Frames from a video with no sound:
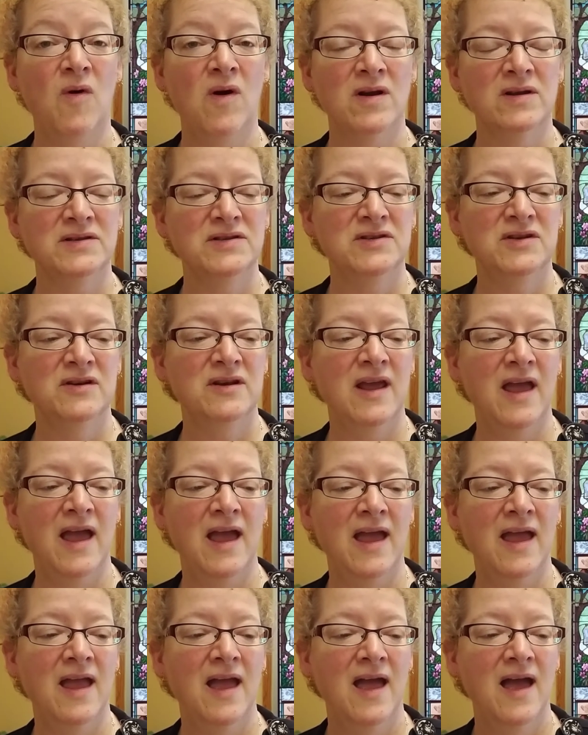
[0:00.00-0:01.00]
us
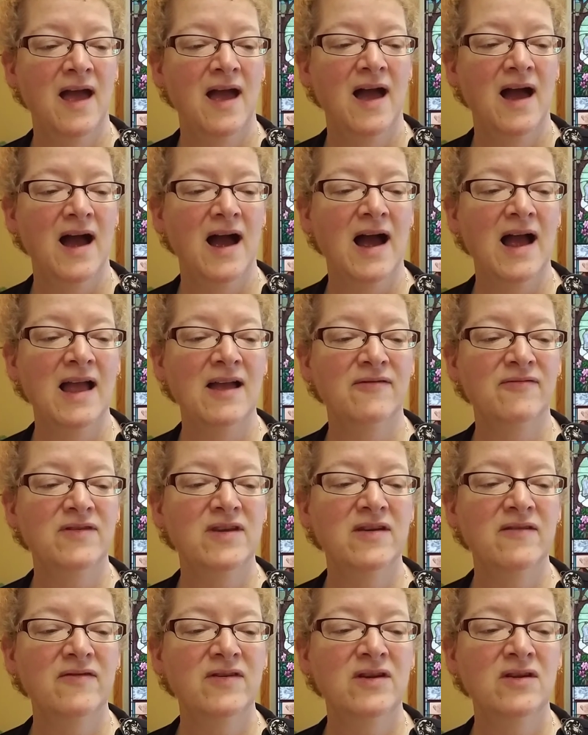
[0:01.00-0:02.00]
today. I have
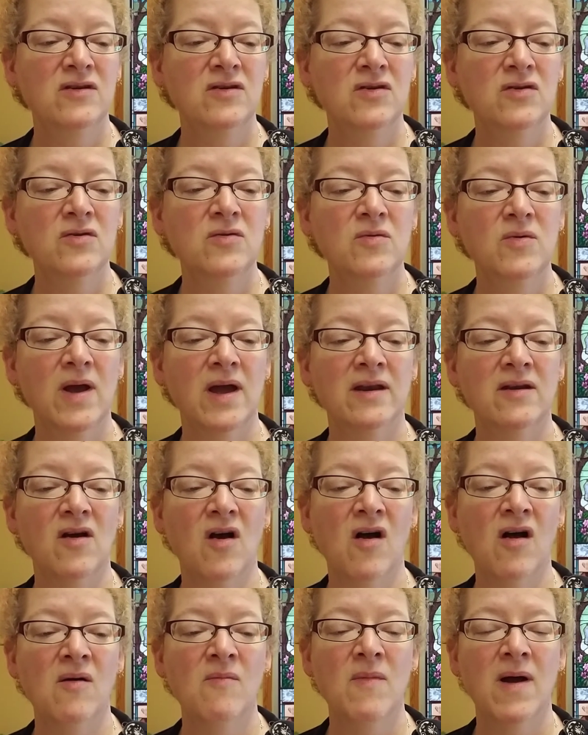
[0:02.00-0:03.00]
given you and
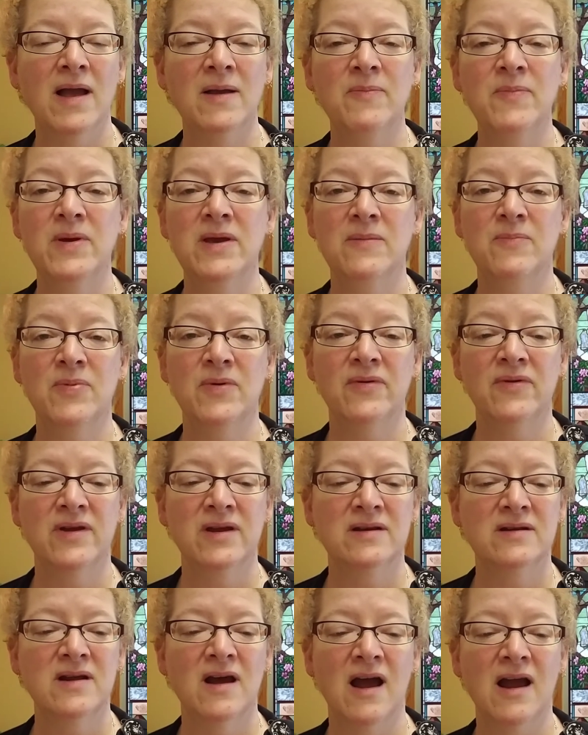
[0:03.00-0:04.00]
all my people the
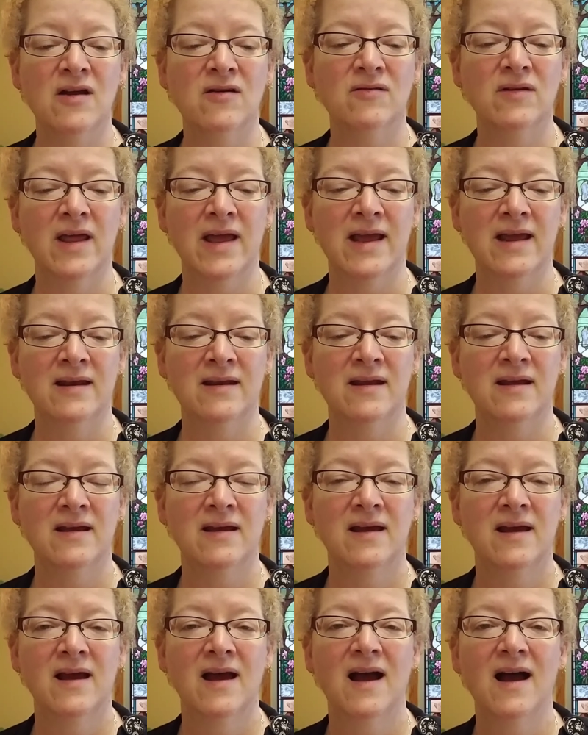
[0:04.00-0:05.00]
entire land.
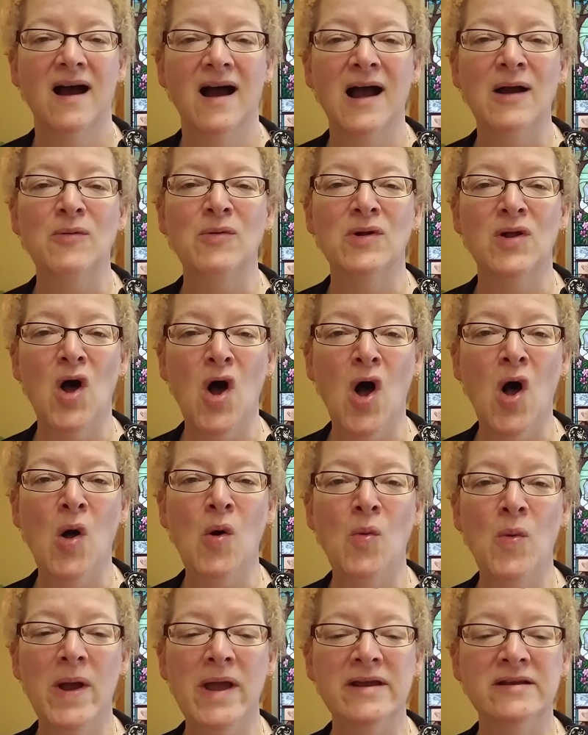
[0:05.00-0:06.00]
I will
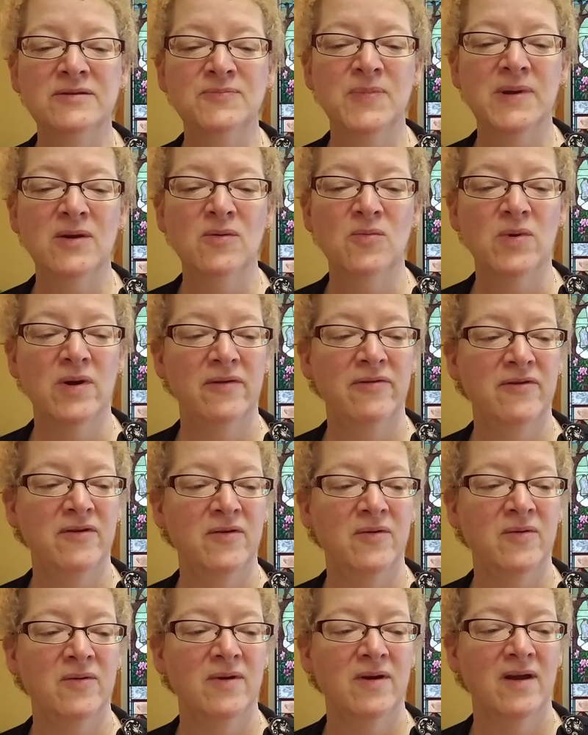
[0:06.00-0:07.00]
always be with
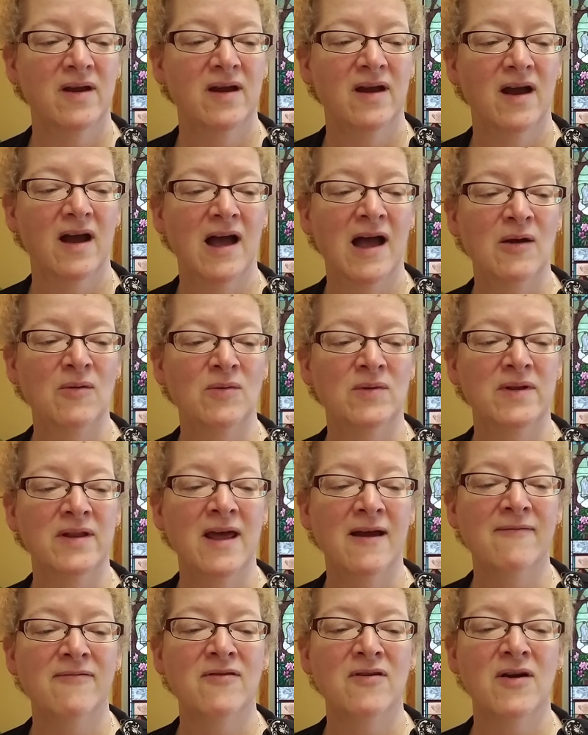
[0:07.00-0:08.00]
you. I will
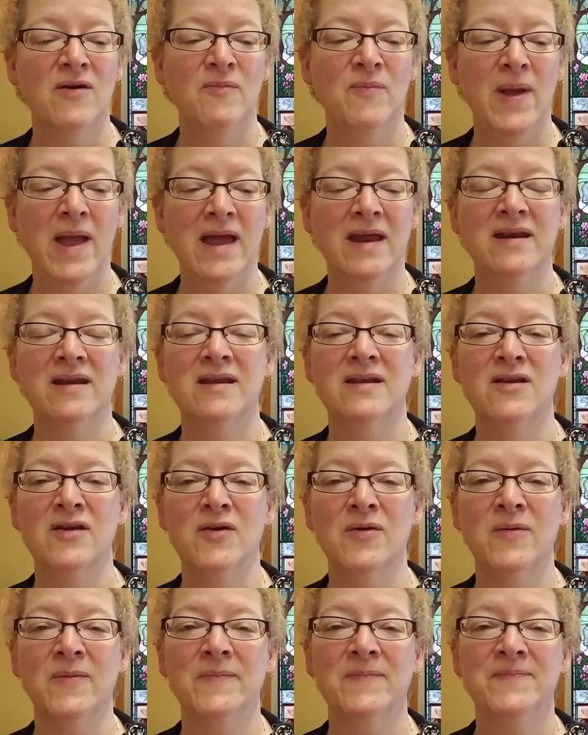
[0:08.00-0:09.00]
never abandon
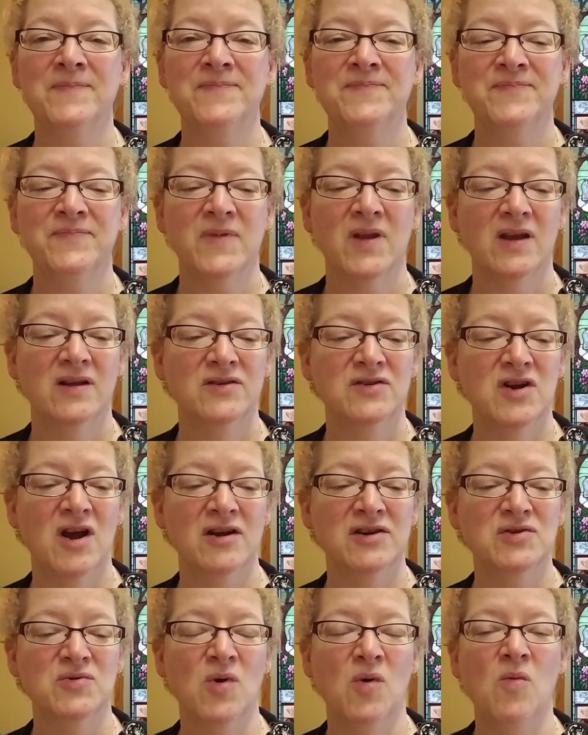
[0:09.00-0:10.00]
you.
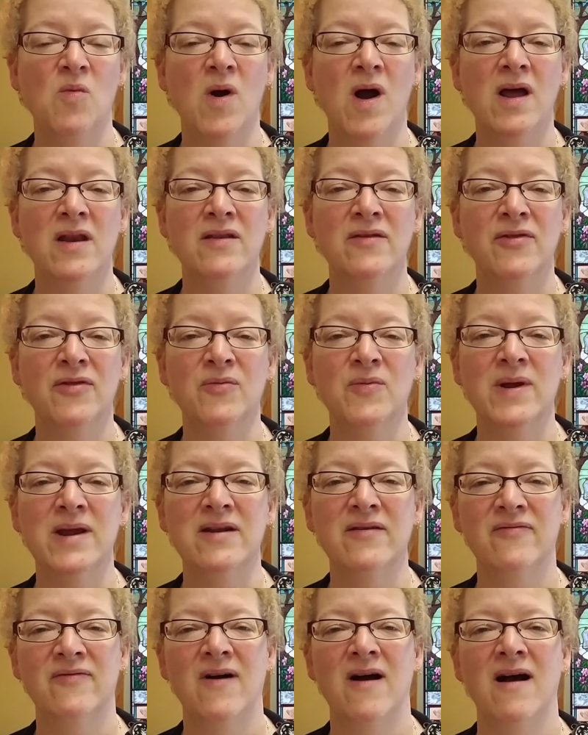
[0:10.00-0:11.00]
Joshua
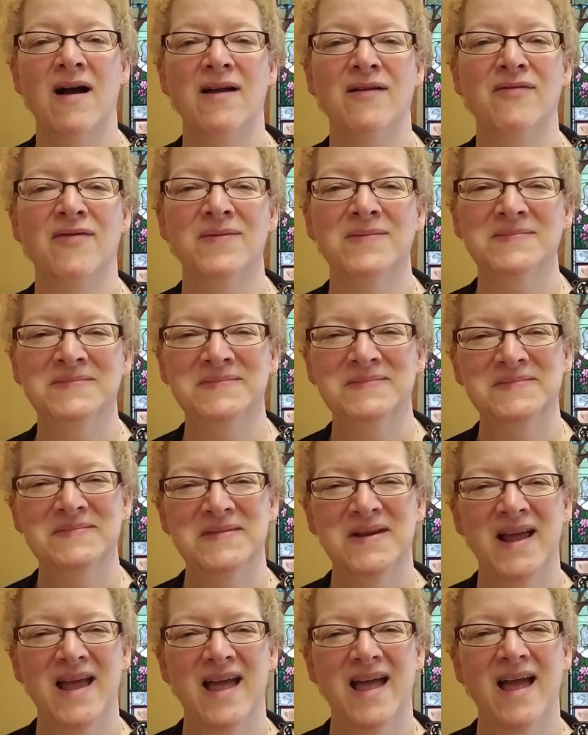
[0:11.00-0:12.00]
1:3-5.
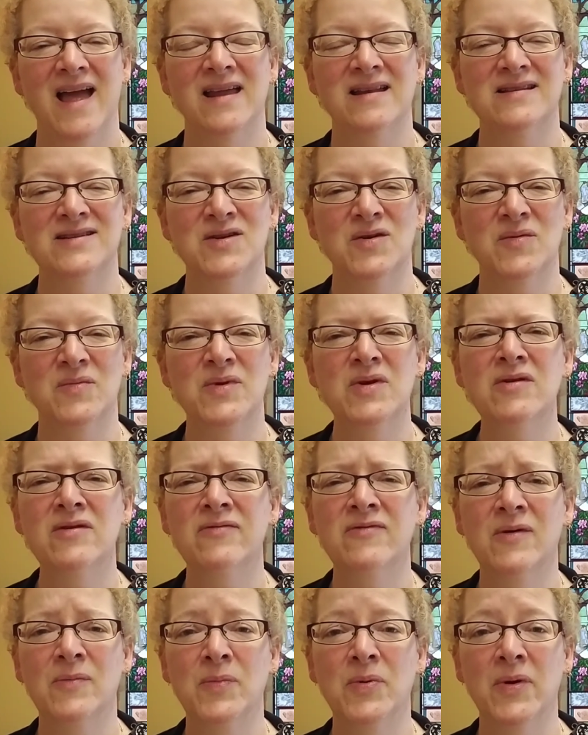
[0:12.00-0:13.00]
And so a
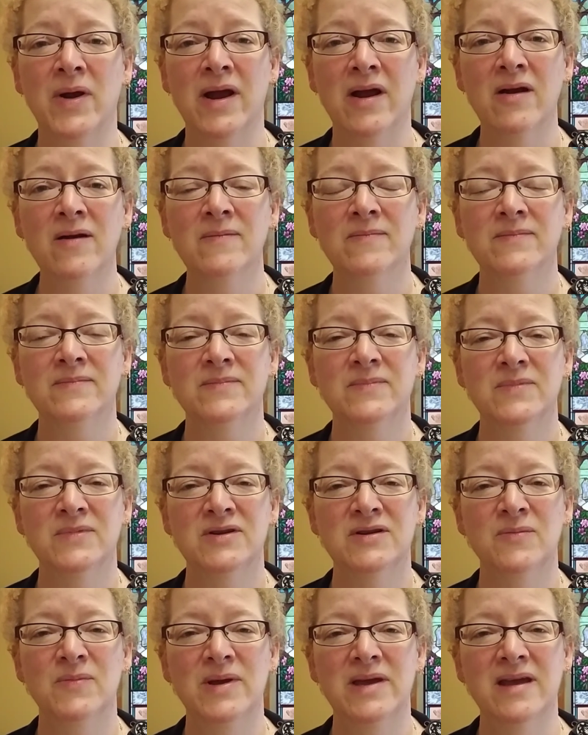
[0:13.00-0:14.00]
beautiful prayer
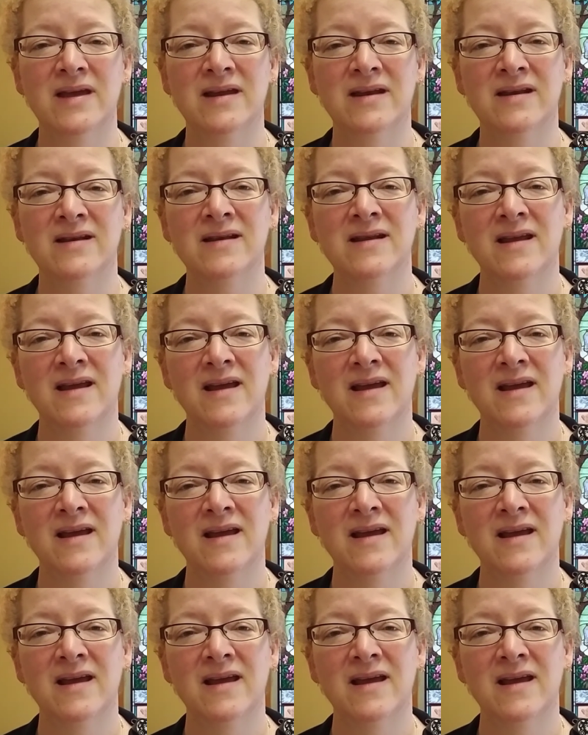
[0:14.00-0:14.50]
to begin